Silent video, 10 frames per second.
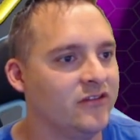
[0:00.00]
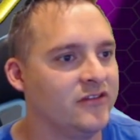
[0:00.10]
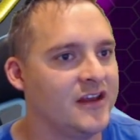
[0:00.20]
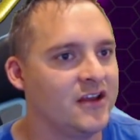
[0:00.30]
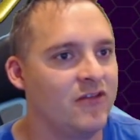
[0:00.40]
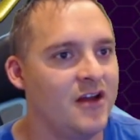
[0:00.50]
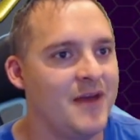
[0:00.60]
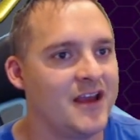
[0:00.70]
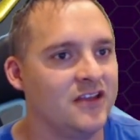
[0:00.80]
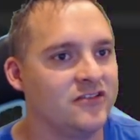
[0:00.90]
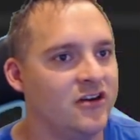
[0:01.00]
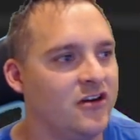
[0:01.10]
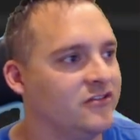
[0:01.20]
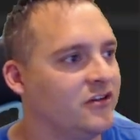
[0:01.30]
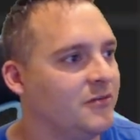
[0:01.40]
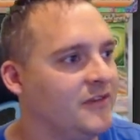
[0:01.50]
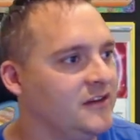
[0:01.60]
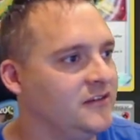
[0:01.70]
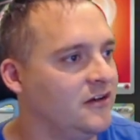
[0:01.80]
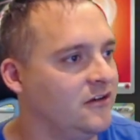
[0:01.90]
so they can Rod back in Charizard, but they
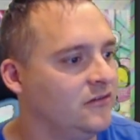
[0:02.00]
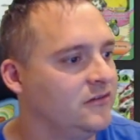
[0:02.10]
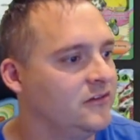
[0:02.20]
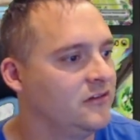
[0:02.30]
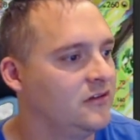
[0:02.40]
don't.